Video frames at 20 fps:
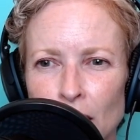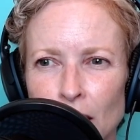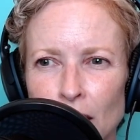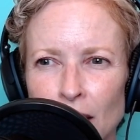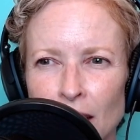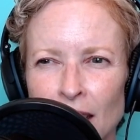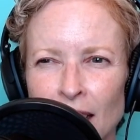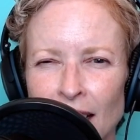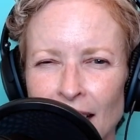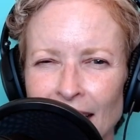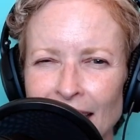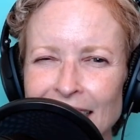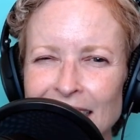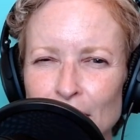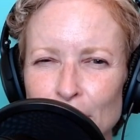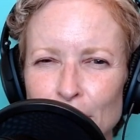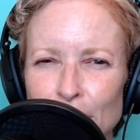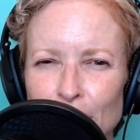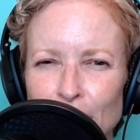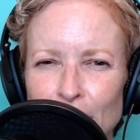kind
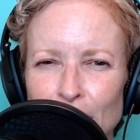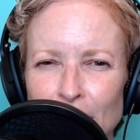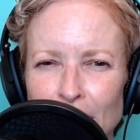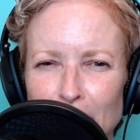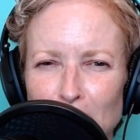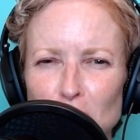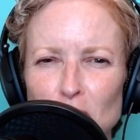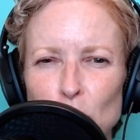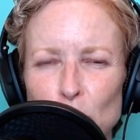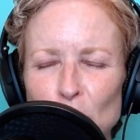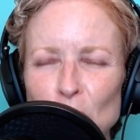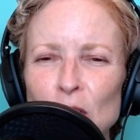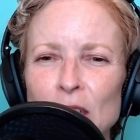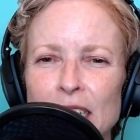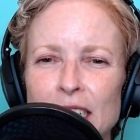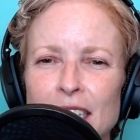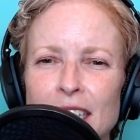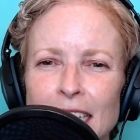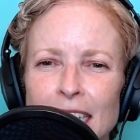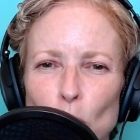of
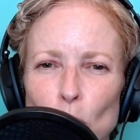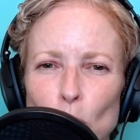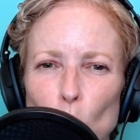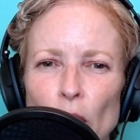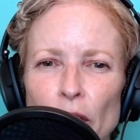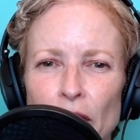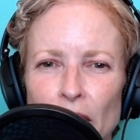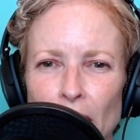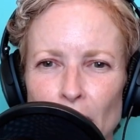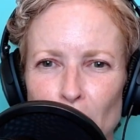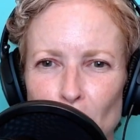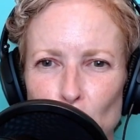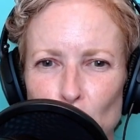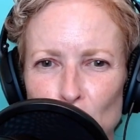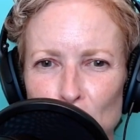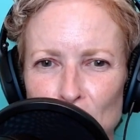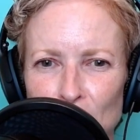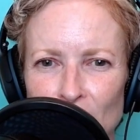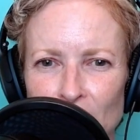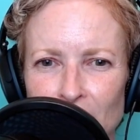experiencing what the other
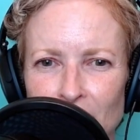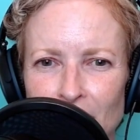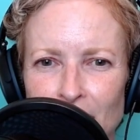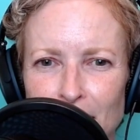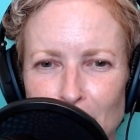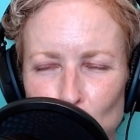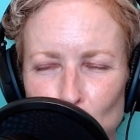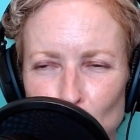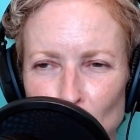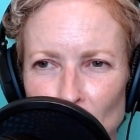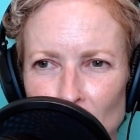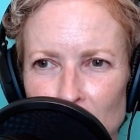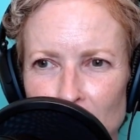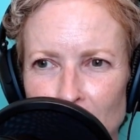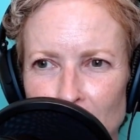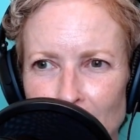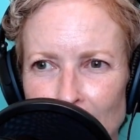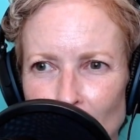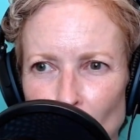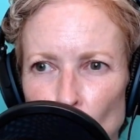person is
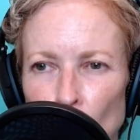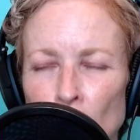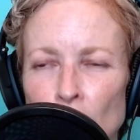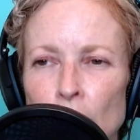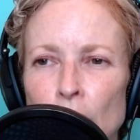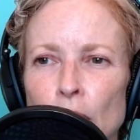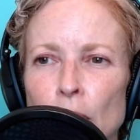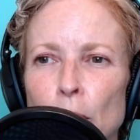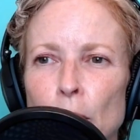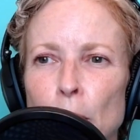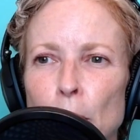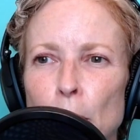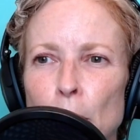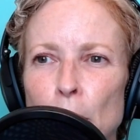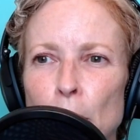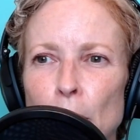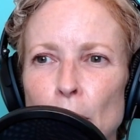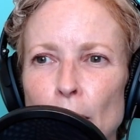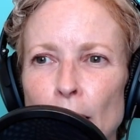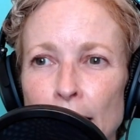experiencing. Now,
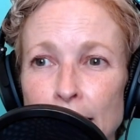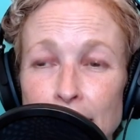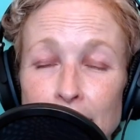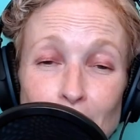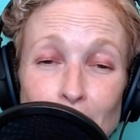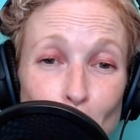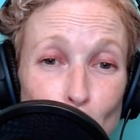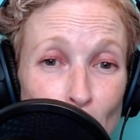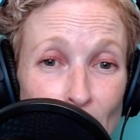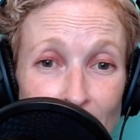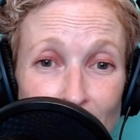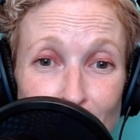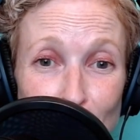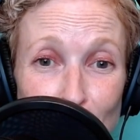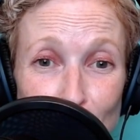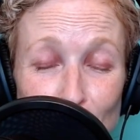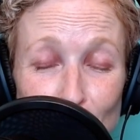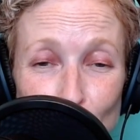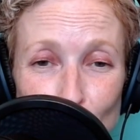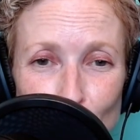I need to go back and
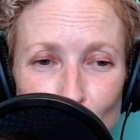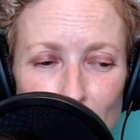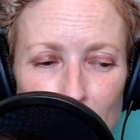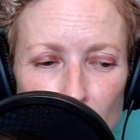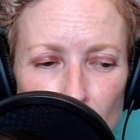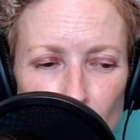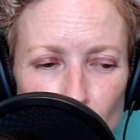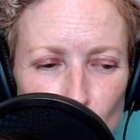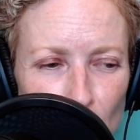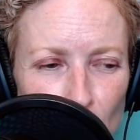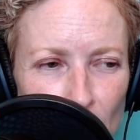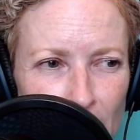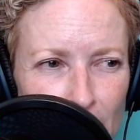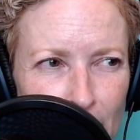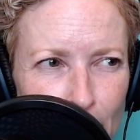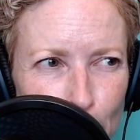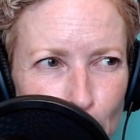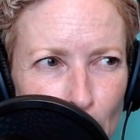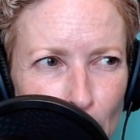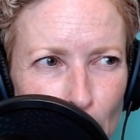do some more research
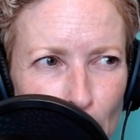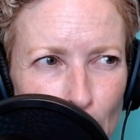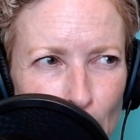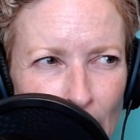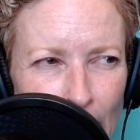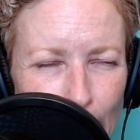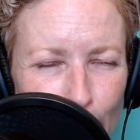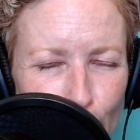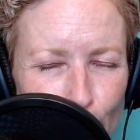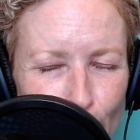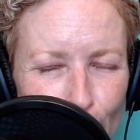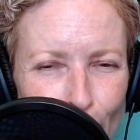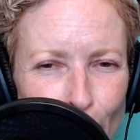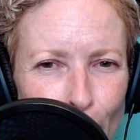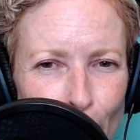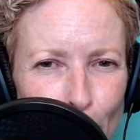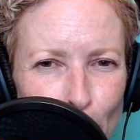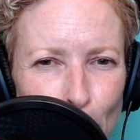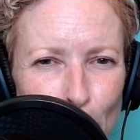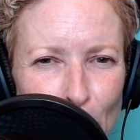because I think
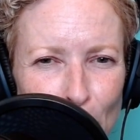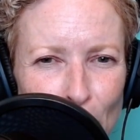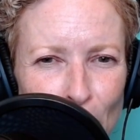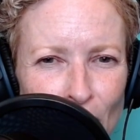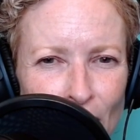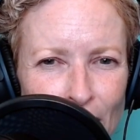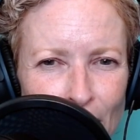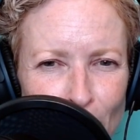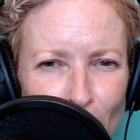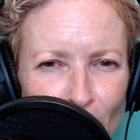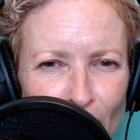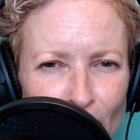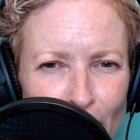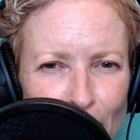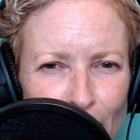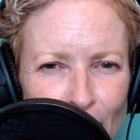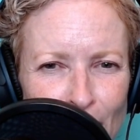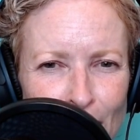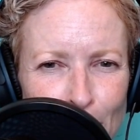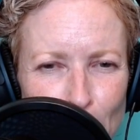the mirror
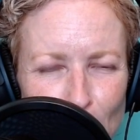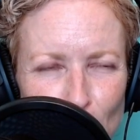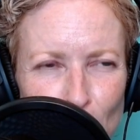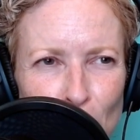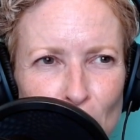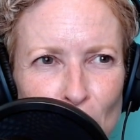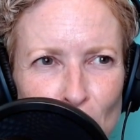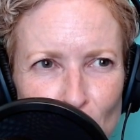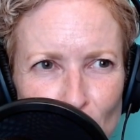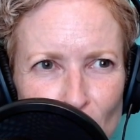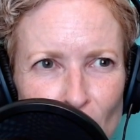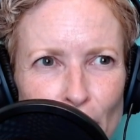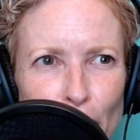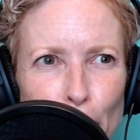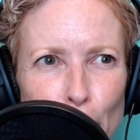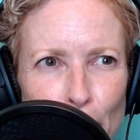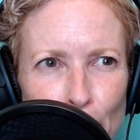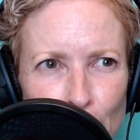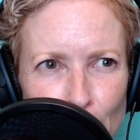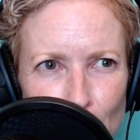neuron
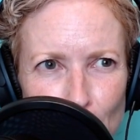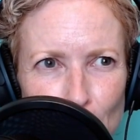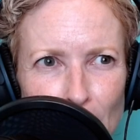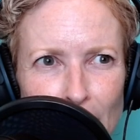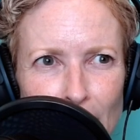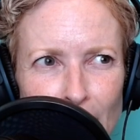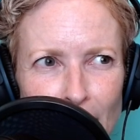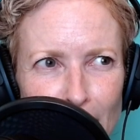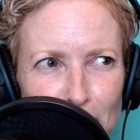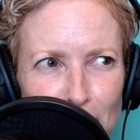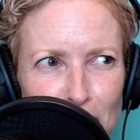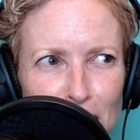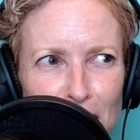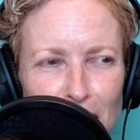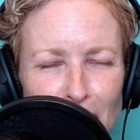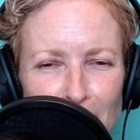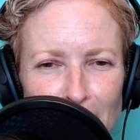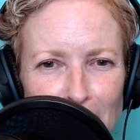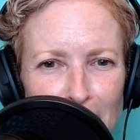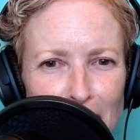theory actually
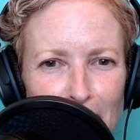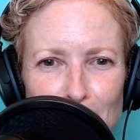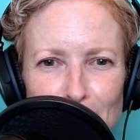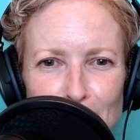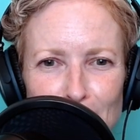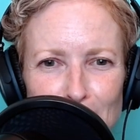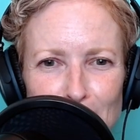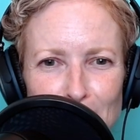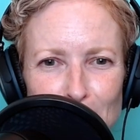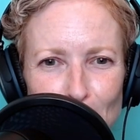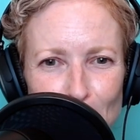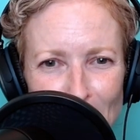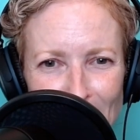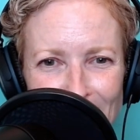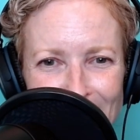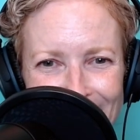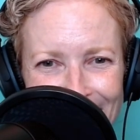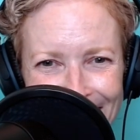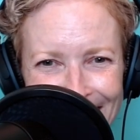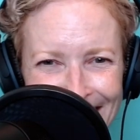got kind of debunked.